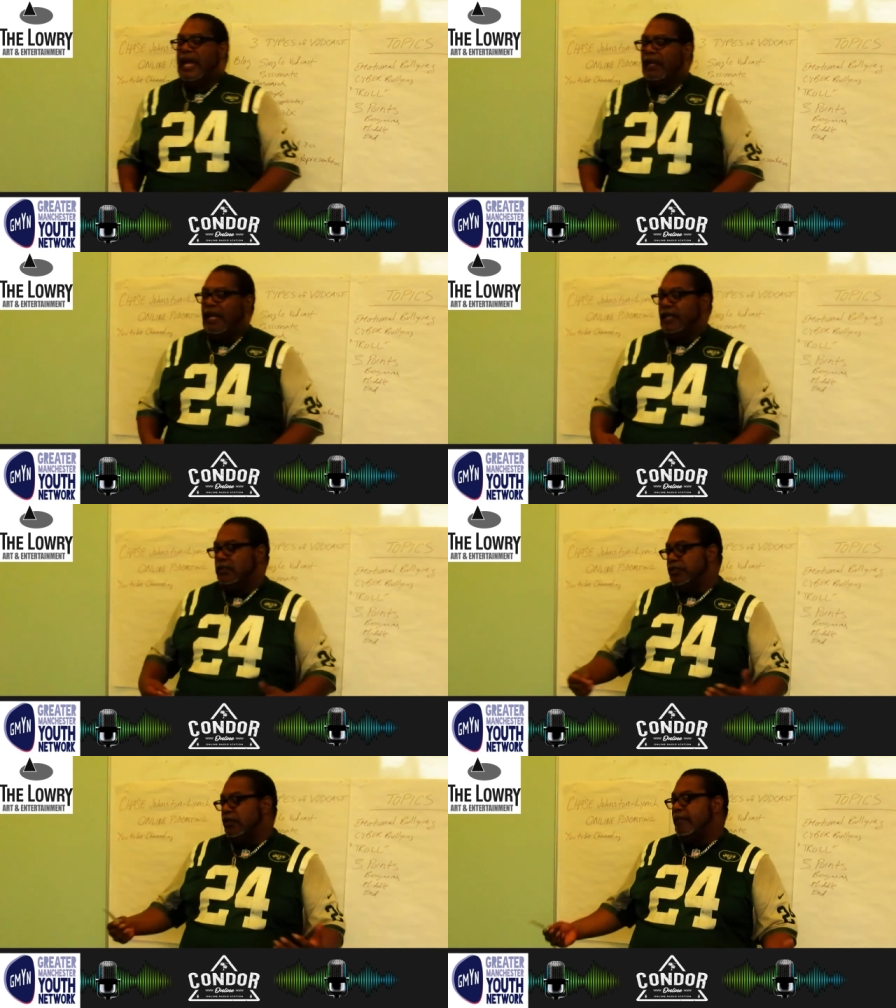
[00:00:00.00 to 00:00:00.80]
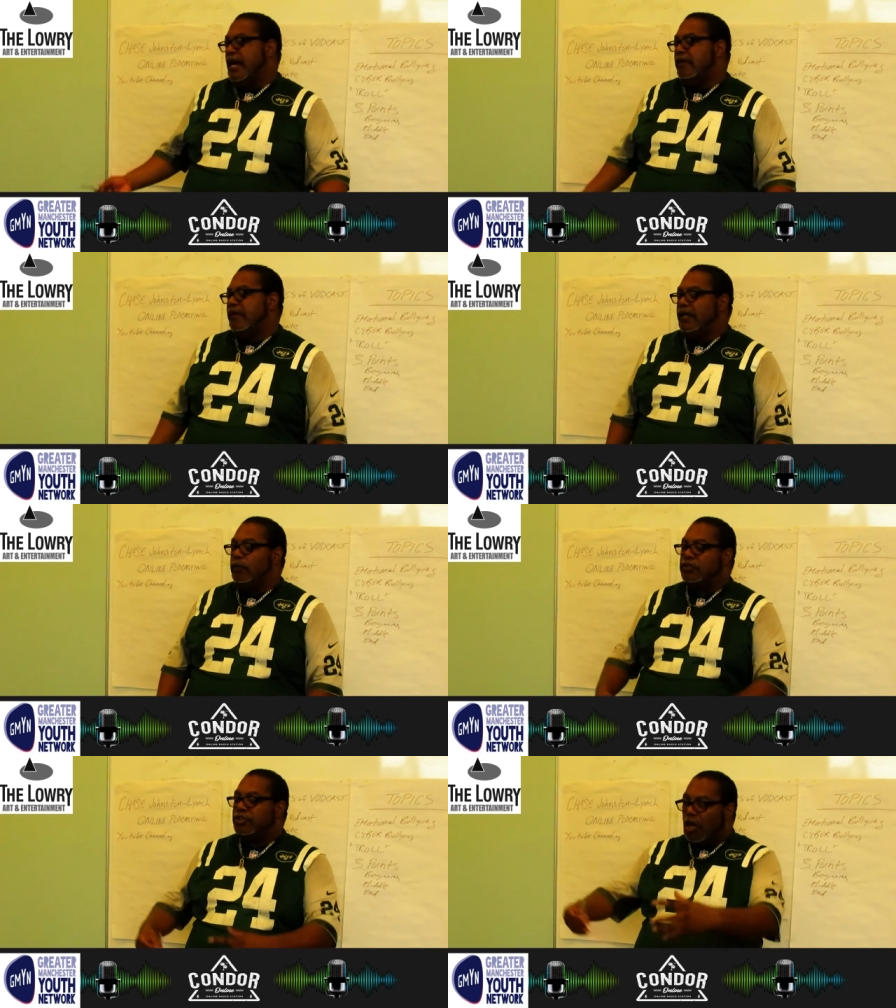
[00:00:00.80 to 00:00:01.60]
that like so a
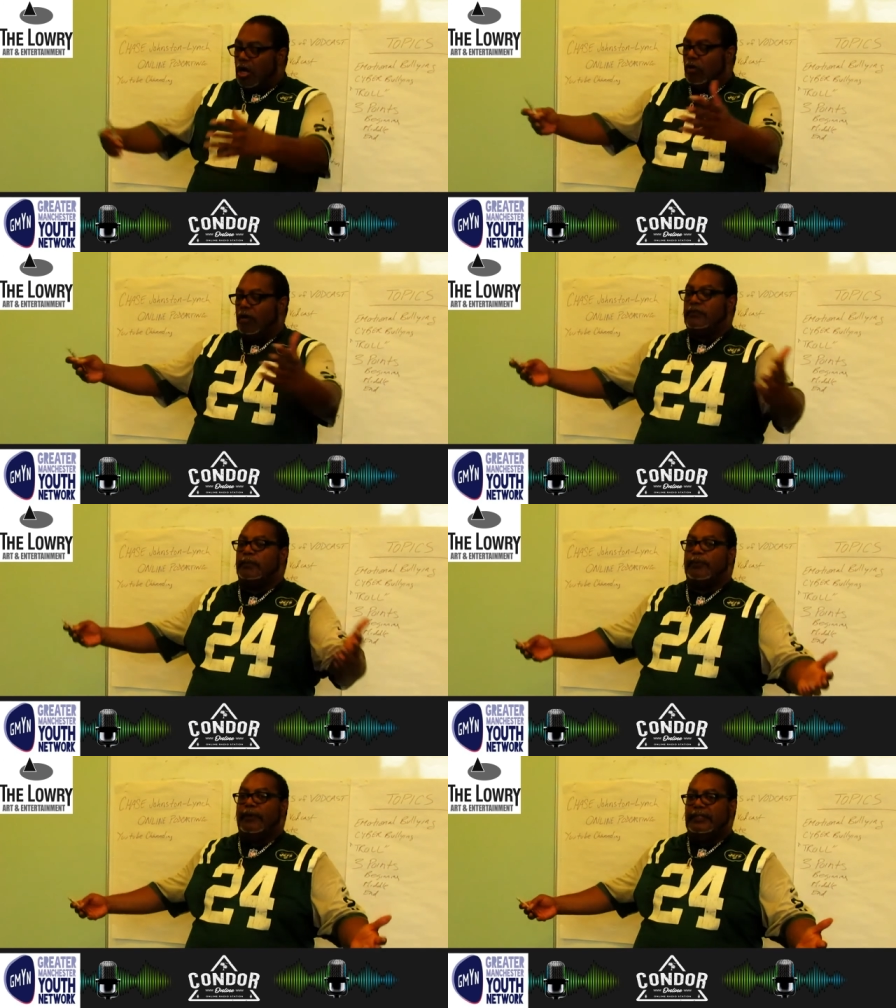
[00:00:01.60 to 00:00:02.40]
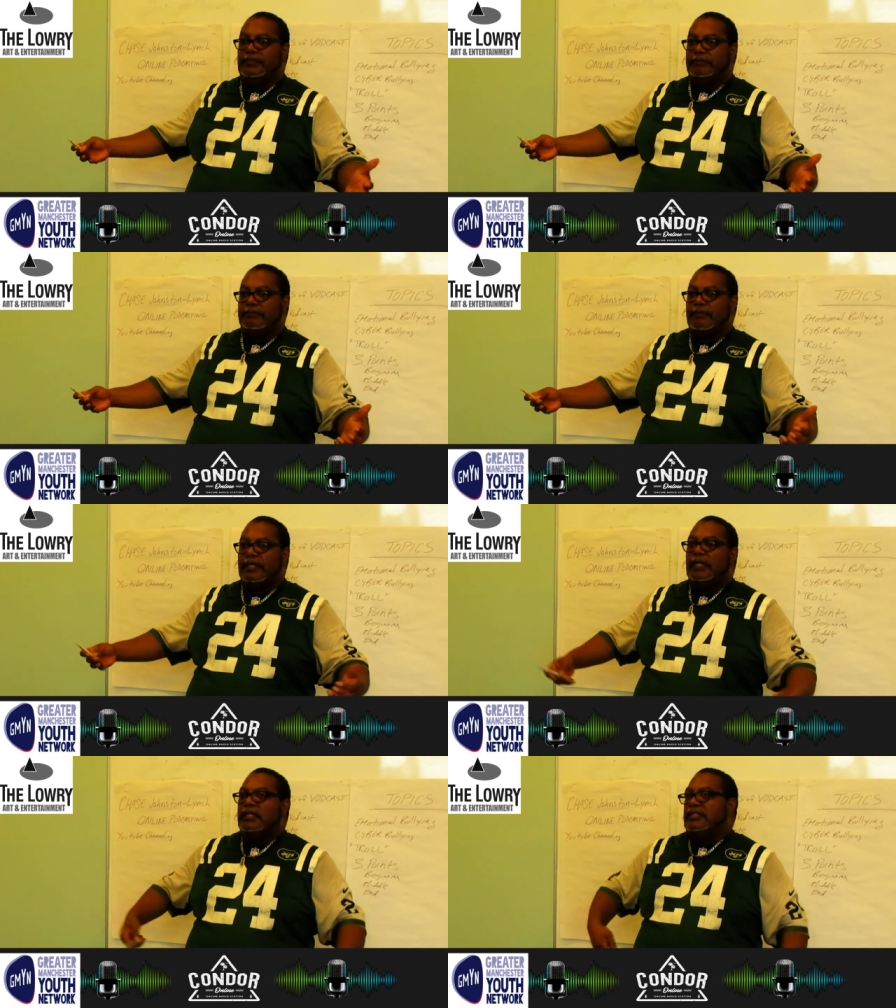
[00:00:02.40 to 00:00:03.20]
moderator will start off the point,
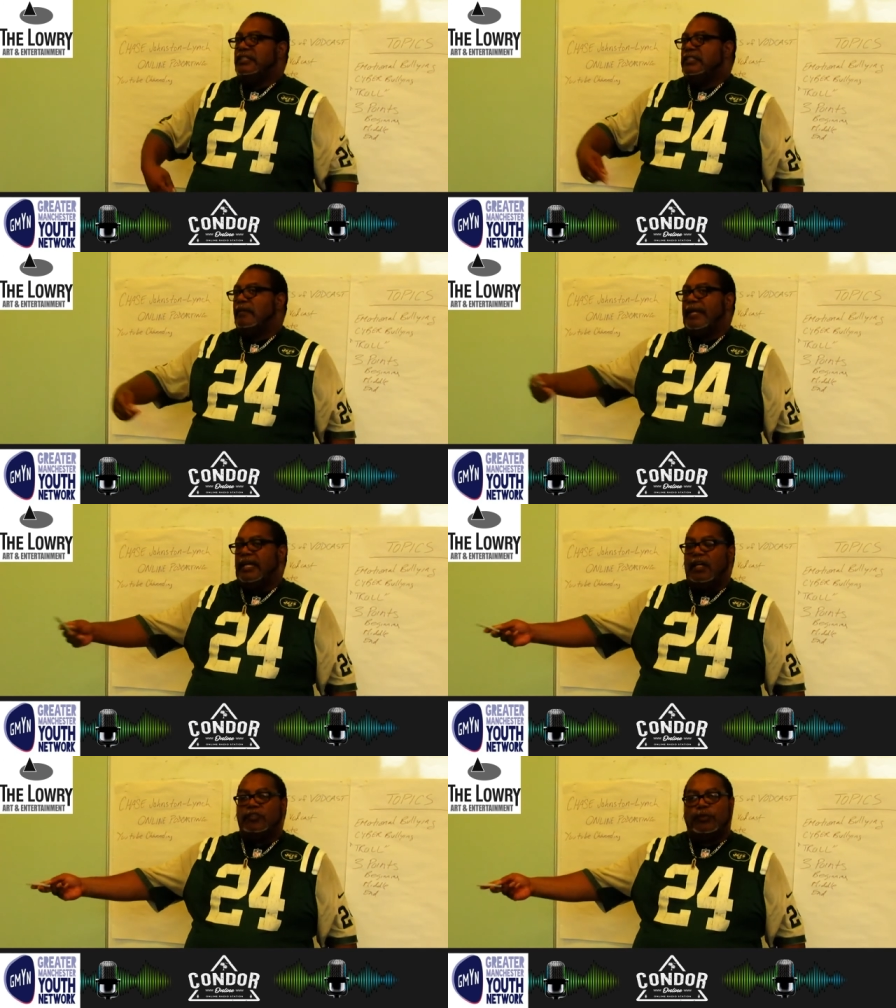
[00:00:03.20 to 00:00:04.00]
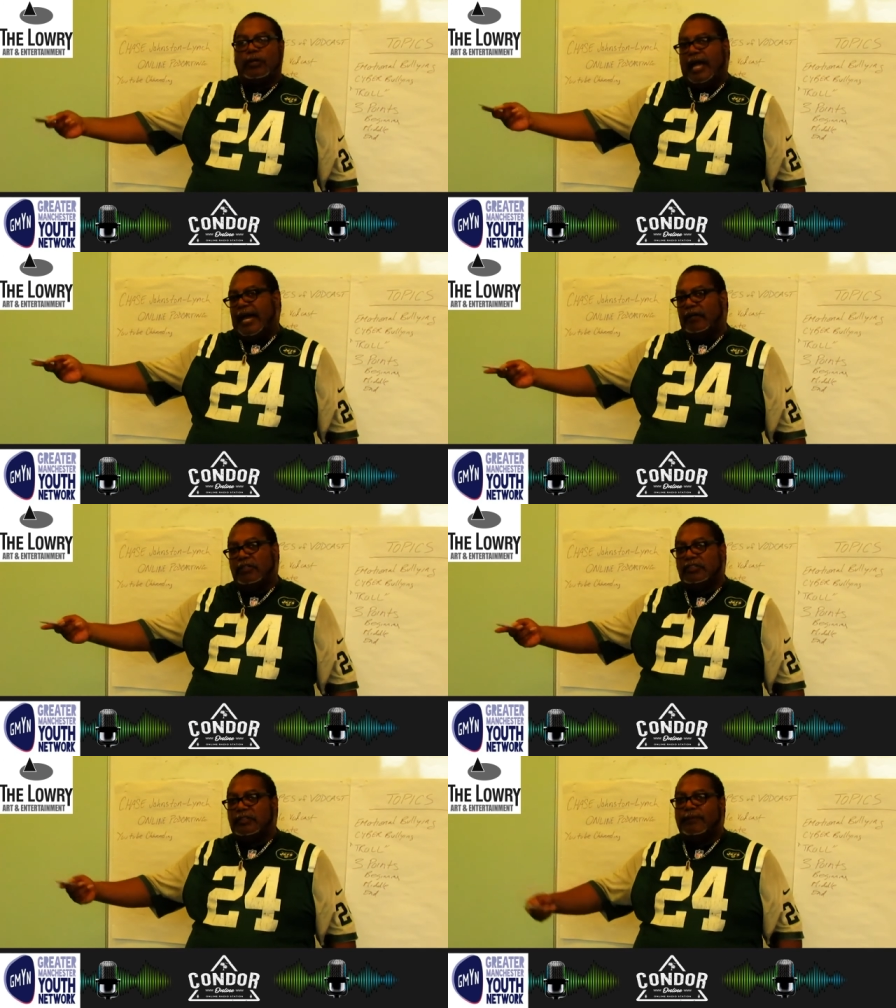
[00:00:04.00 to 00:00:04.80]
then somebody else will add
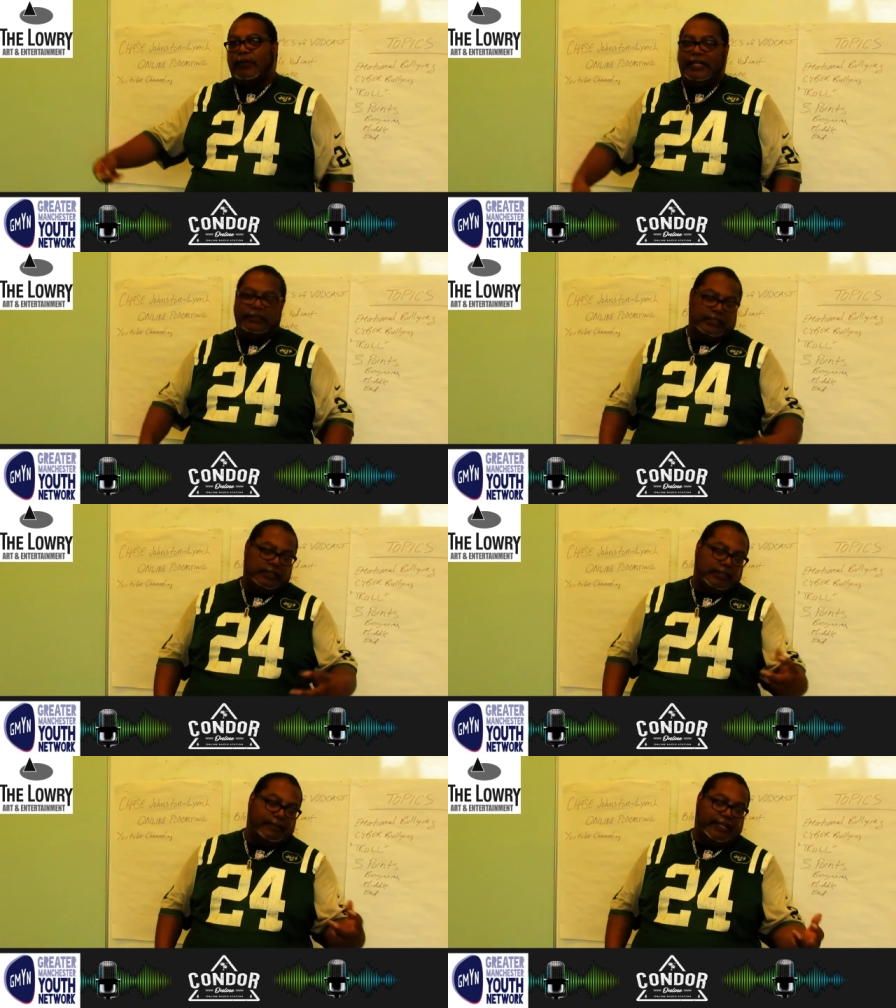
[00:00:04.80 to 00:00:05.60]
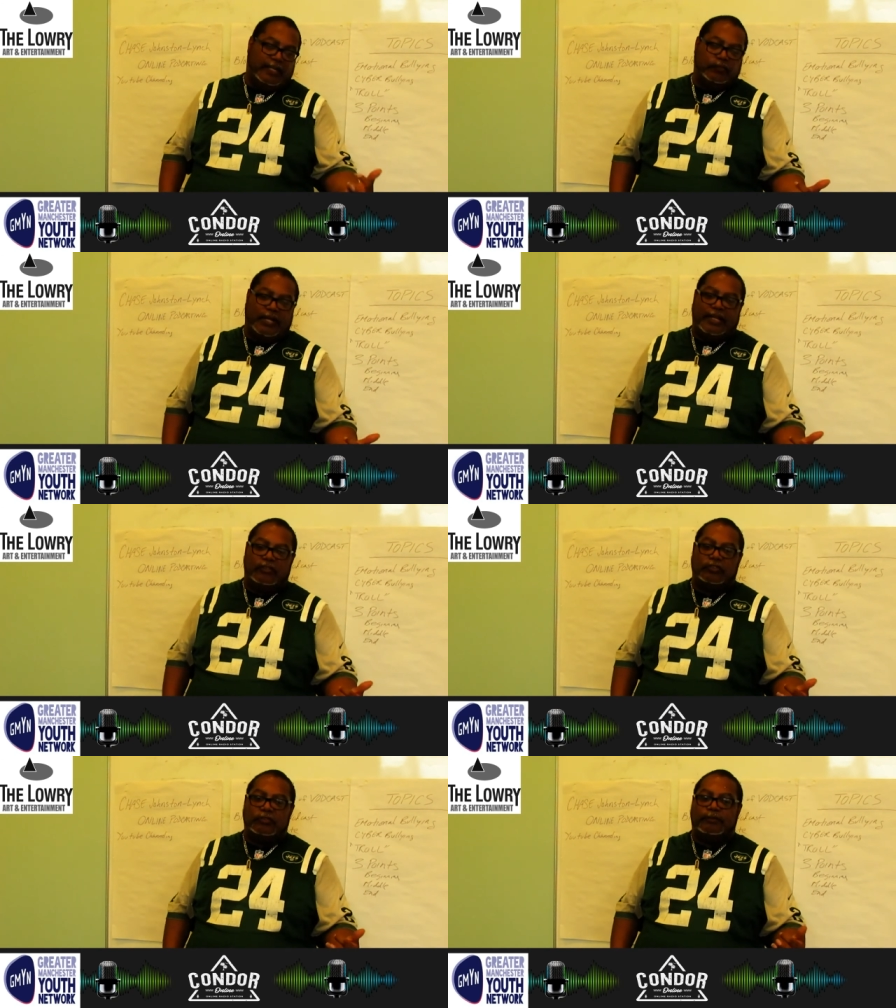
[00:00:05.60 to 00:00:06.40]
on to the point, then somebody else will add
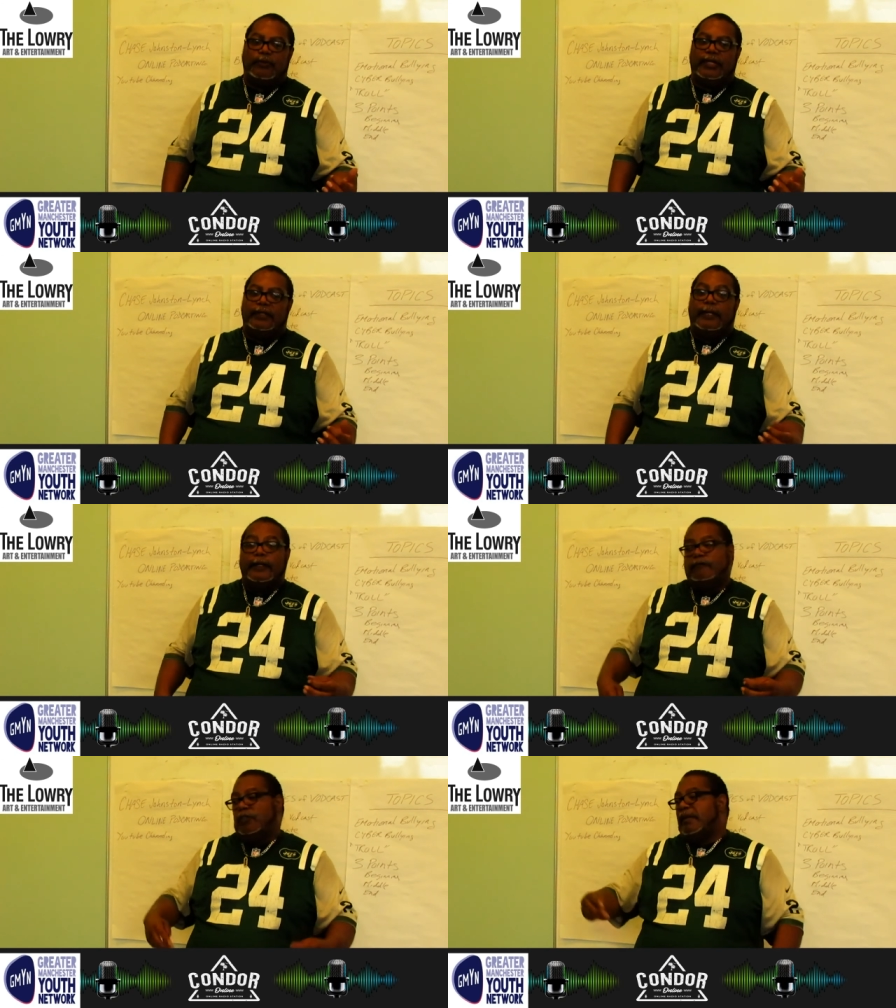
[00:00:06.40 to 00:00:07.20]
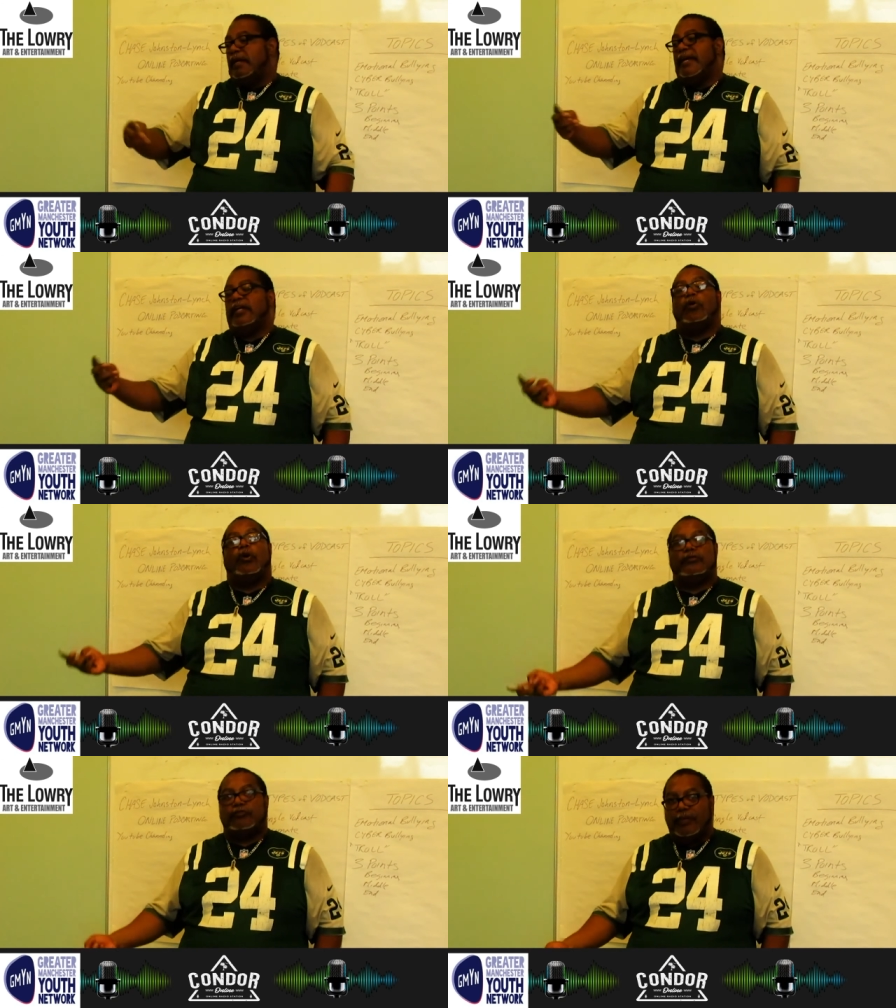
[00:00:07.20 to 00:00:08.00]
on to the point. Somebody might
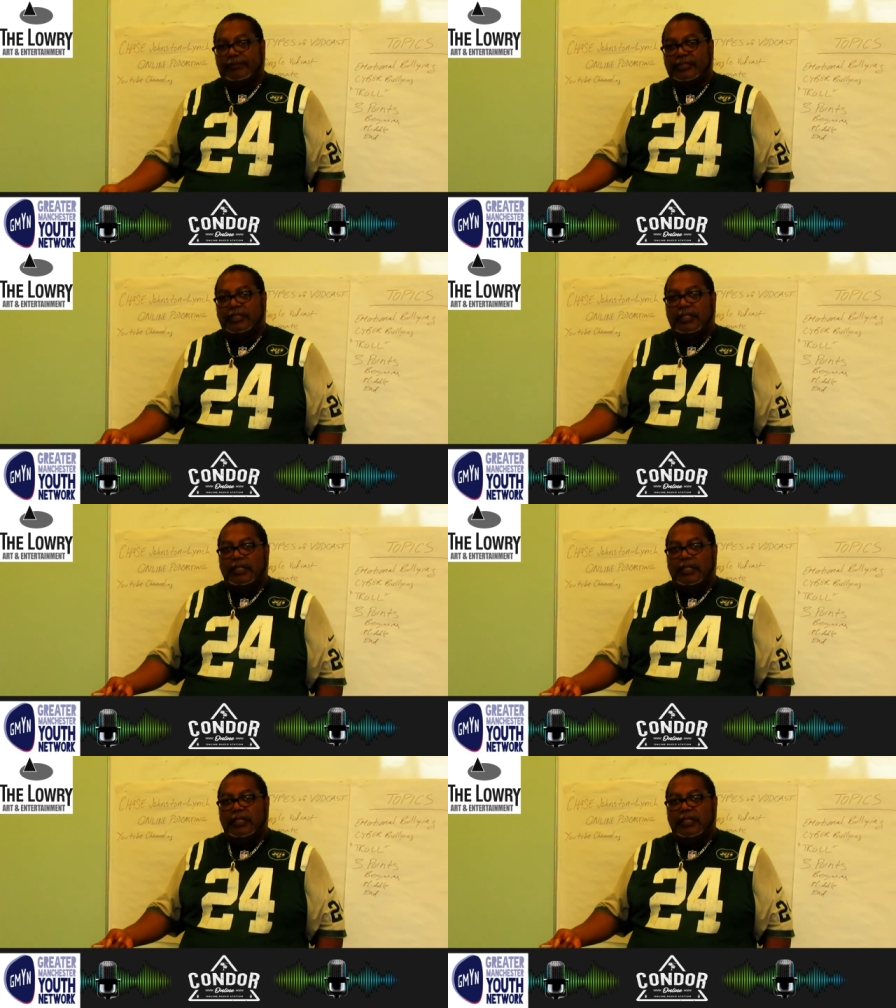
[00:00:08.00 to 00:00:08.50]
go off script.